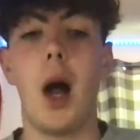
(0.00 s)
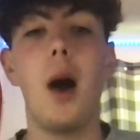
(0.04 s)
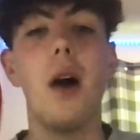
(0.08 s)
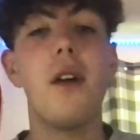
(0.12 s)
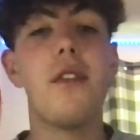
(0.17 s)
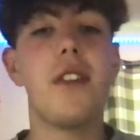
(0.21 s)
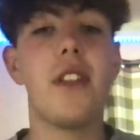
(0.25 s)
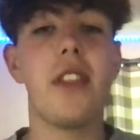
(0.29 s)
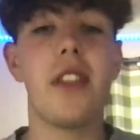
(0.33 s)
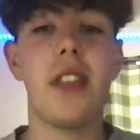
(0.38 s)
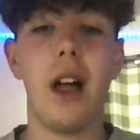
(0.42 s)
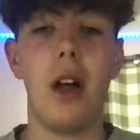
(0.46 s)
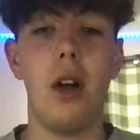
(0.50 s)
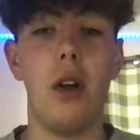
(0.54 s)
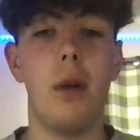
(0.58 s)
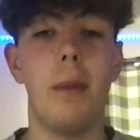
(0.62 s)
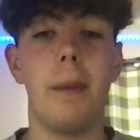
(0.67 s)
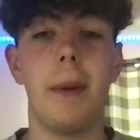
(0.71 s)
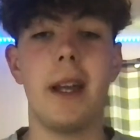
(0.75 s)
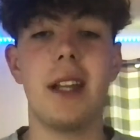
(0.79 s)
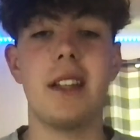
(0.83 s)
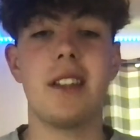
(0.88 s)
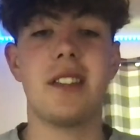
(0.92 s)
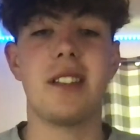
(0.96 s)
However, that all
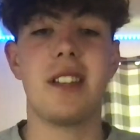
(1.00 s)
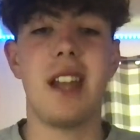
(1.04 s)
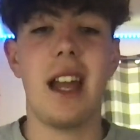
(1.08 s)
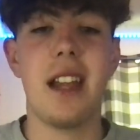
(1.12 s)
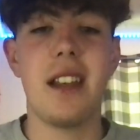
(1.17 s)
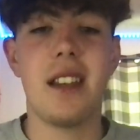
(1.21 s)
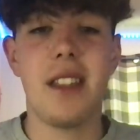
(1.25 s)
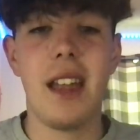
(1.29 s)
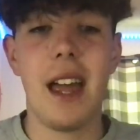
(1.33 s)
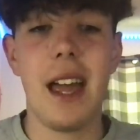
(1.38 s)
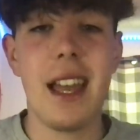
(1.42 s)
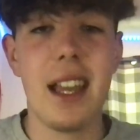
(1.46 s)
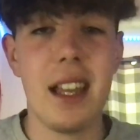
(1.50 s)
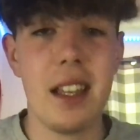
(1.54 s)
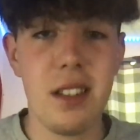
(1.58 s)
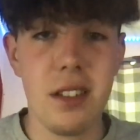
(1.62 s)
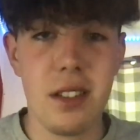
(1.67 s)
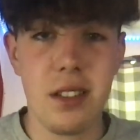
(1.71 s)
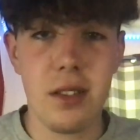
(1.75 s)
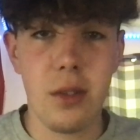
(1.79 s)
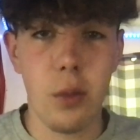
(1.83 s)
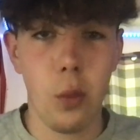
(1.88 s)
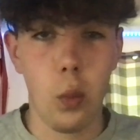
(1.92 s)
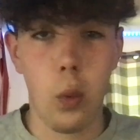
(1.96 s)
being said, there
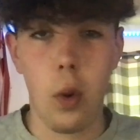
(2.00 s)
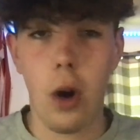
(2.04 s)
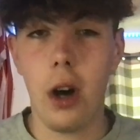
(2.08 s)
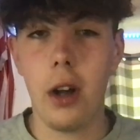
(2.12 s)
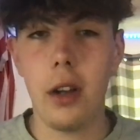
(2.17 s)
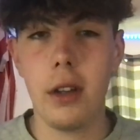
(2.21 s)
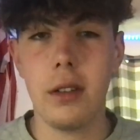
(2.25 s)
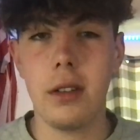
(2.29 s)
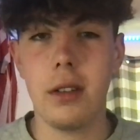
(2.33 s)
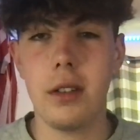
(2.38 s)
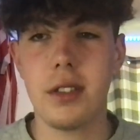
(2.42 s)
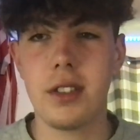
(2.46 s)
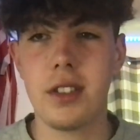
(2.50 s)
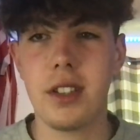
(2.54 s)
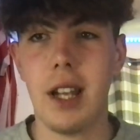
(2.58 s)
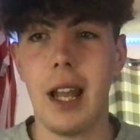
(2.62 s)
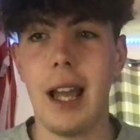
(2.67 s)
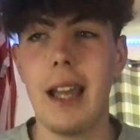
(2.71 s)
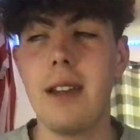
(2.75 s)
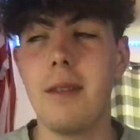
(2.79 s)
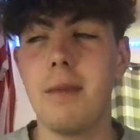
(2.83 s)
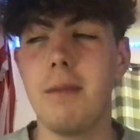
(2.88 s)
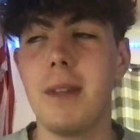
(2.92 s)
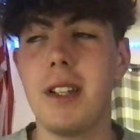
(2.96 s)
is one
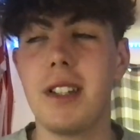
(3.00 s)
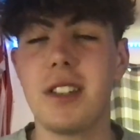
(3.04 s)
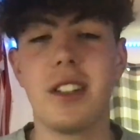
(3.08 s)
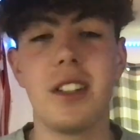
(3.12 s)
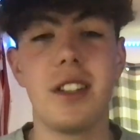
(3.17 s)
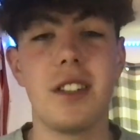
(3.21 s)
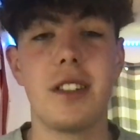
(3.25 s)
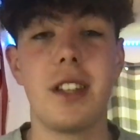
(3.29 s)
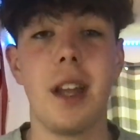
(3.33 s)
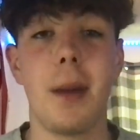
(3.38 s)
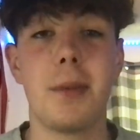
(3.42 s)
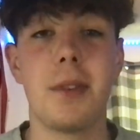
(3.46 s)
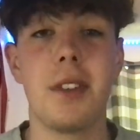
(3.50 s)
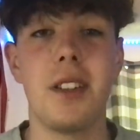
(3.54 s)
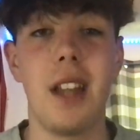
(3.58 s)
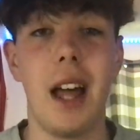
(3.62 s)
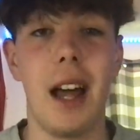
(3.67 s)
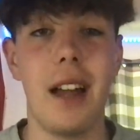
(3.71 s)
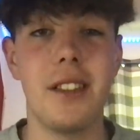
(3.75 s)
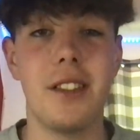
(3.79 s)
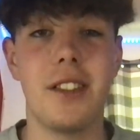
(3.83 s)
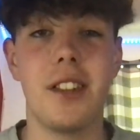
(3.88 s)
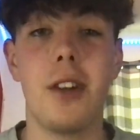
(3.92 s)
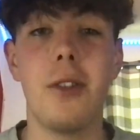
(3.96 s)
slight misconception
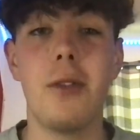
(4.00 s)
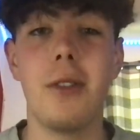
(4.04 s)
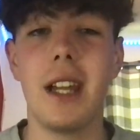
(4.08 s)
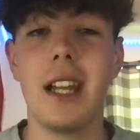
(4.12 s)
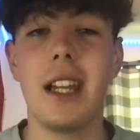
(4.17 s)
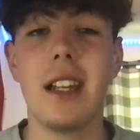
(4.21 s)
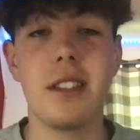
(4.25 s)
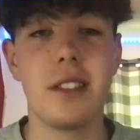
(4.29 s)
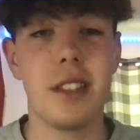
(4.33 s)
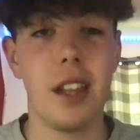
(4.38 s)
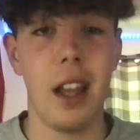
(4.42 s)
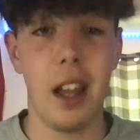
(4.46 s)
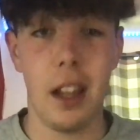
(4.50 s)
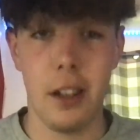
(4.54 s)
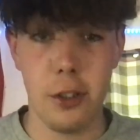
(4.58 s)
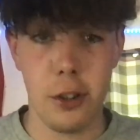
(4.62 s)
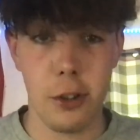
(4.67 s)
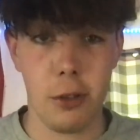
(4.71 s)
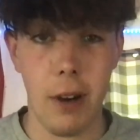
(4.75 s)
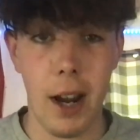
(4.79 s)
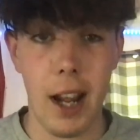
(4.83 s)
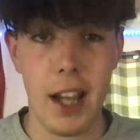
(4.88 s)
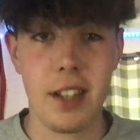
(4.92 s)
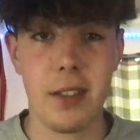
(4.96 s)
that I do need to
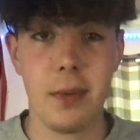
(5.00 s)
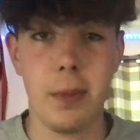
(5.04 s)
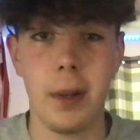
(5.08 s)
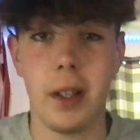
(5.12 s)
address,